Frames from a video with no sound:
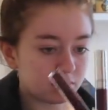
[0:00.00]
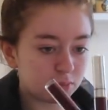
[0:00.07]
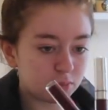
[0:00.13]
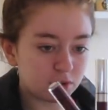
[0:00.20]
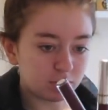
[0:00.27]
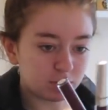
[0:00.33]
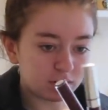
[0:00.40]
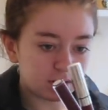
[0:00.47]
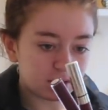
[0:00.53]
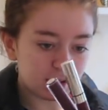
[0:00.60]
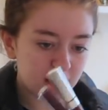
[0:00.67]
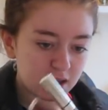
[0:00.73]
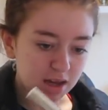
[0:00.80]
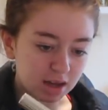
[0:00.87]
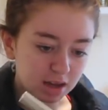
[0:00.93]
Which one's
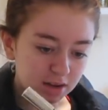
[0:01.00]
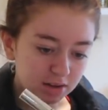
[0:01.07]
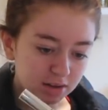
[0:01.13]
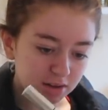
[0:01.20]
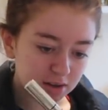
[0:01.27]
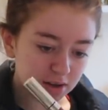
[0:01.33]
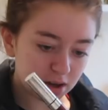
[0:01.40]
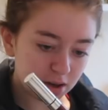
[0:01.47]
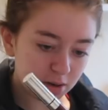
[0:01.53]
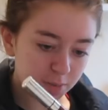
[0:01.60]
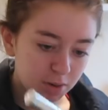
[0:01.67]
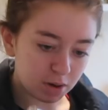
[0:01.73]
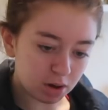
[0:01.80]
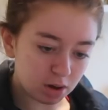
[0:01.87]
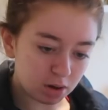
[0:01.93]
this?
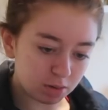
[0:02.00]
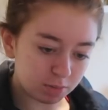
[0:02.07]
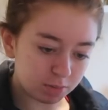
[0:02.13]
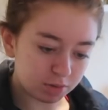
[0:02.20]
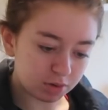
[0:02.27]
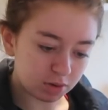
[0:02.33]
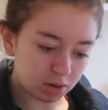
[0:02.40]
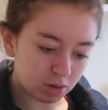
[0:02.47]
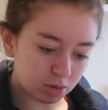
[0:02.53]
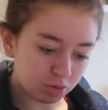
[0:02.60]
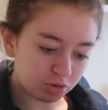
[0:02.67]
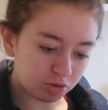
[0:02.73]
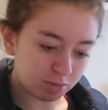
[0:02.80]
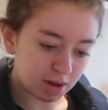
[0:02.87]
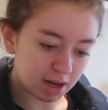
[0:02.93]
ColourPop's
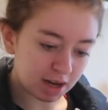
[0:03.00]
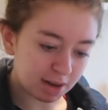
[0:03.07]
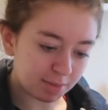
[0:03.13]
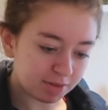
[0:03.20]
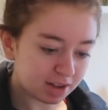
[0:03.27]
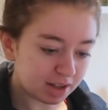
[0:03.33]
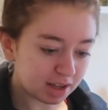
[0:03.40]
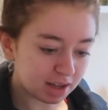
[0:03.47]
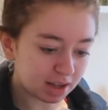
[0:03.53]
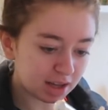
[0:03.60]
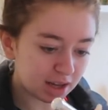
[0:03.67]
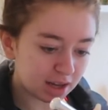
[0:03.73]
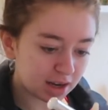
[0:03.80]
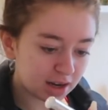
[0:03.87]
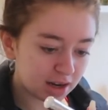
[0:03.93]
Ultra Matte Lipstick
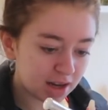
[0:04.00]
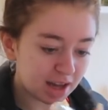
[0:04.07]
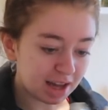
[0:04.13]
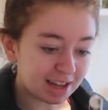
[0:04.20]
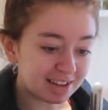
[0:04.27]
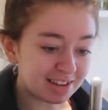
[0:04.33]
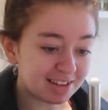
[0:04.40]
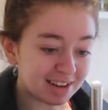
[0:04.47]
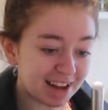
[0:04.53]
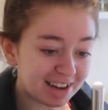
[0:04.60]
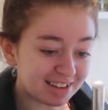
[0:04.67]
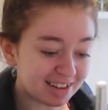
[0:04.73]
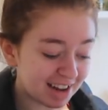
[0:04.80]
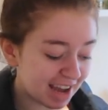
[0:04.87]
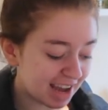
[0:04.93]
in
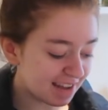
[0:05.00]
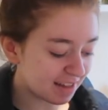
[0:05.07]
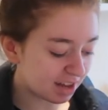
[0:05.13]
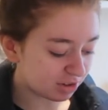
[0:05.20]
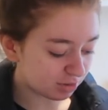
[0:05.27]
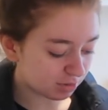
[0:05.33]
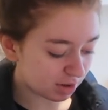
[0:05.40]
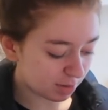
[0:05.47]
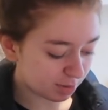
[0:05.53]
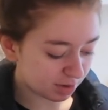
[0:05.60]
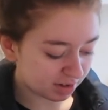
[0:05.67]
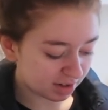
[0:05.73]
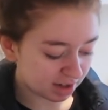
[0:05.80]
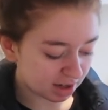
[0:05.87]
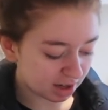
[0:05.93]
Saturday. That's a really
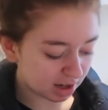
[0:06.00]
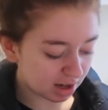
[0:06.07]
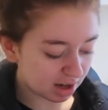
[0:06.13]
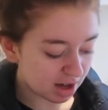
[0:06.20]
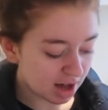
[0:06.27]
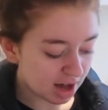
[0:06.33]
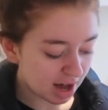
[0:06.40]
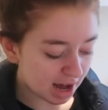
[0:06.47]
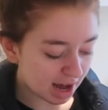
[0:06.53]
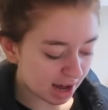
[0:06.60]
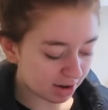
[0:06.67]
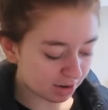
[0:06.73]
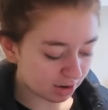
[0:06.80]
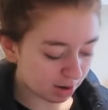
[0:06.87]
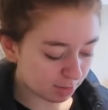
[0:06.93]
pretty colour.
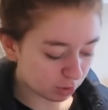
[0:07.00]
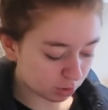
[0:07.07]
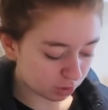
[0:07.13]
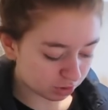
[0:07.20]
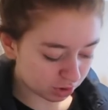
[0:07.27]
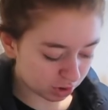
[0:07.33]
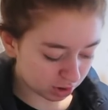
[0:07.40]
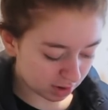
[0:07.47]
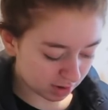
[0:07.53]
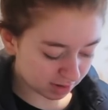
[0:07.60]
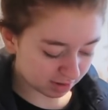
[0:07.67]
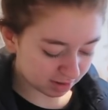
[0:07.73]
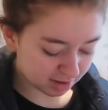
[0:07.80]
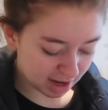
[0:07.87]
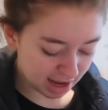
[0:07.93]
And I'm also going
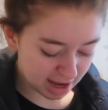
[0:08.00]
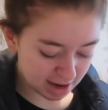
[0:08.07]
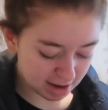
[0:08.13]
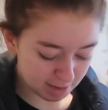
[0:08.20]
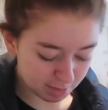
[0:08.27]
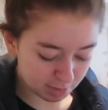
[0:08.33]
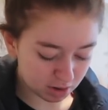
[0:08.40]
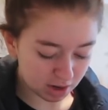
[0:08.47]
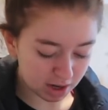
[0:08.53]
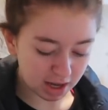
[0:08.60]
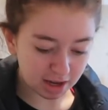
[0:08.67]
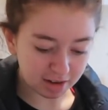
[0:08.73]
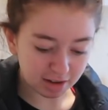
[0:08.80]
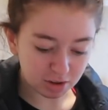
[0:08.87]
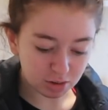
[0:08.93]
to take my,
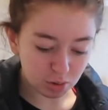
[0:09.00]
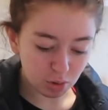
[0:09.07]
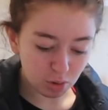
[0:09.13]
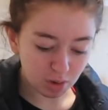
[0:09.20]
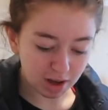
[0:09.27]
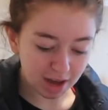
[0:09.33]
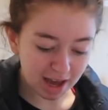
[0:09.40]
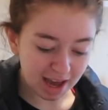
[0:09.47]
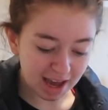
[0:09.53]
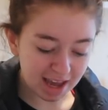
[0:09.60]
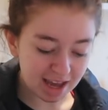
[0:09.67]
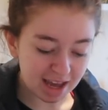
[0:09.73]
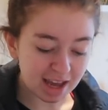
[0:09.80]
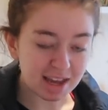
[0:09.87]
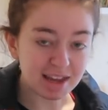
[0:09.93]
is this Court K?
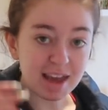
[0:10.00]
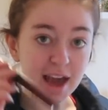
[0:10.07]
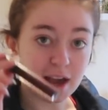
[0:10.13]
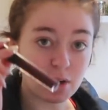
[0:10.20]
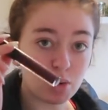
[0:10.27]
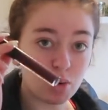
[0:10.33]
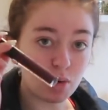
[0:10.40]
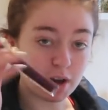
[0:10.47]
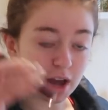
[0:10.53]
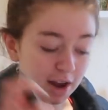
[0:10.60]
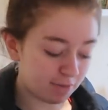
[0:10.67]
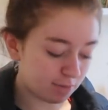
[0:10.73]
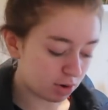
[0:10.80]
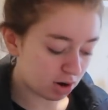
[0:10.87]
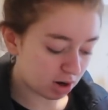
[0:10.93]
Yeah, Court K
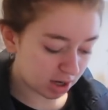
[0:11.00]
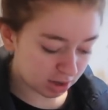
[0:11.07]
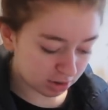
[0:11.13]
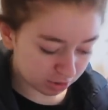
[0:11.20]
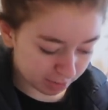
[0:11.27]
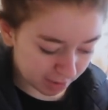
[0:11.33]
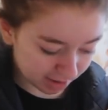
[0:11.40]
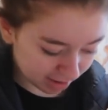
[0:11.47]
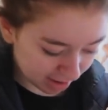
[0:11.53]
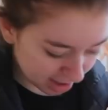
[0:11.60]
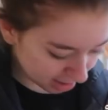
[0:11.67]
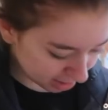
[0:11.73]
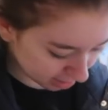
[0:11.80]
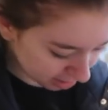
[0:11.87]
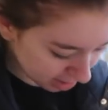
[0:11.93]
from Kylie
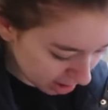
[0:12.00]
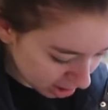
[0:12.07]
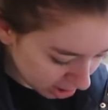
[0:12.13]
Cosmetics.